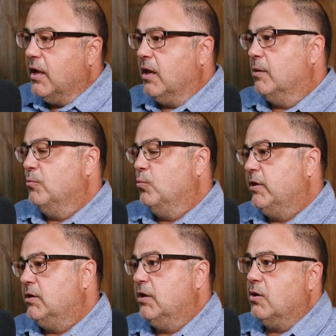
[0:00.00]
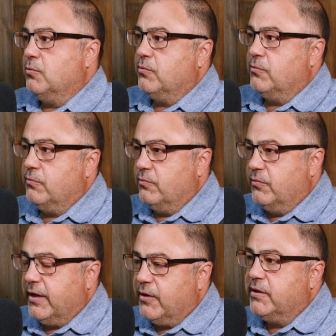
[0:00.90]
Um, we, you know,
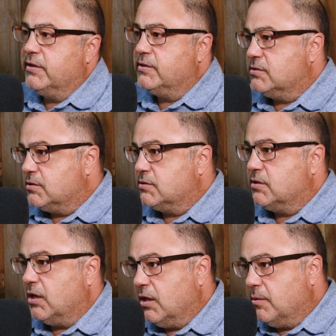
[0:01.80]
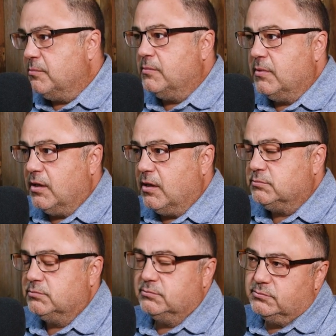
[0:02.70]
there is some,
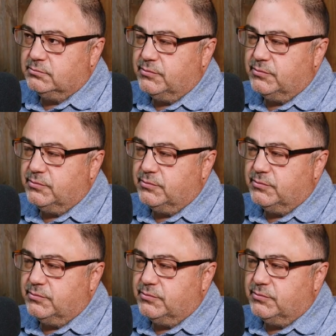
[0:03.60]
um,